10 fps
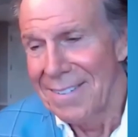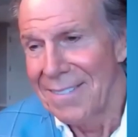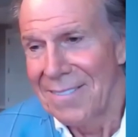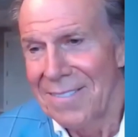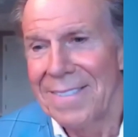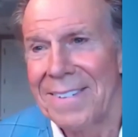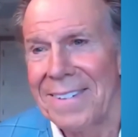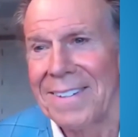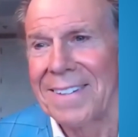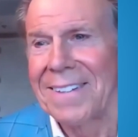
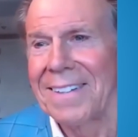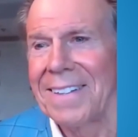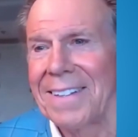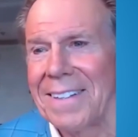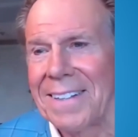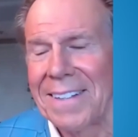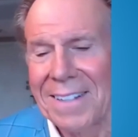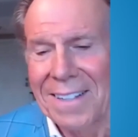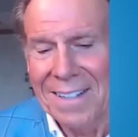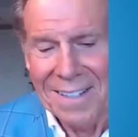
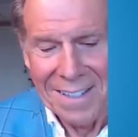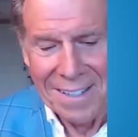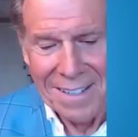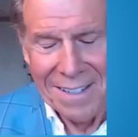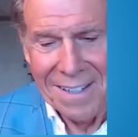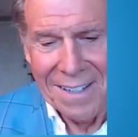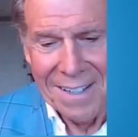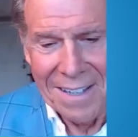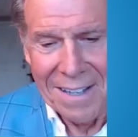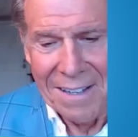
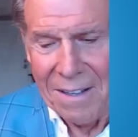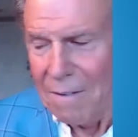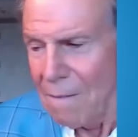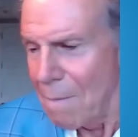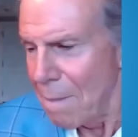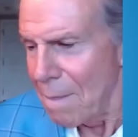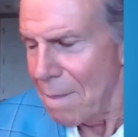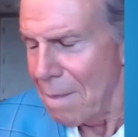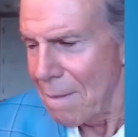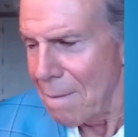
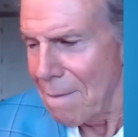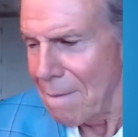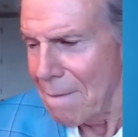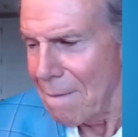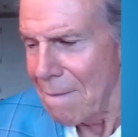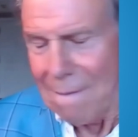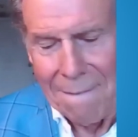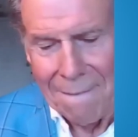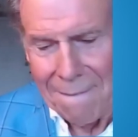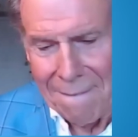
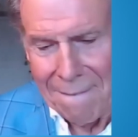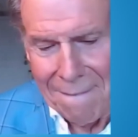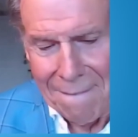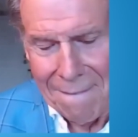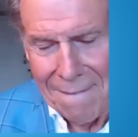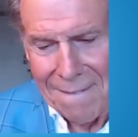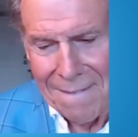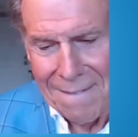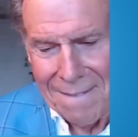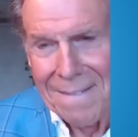
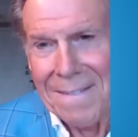(silent)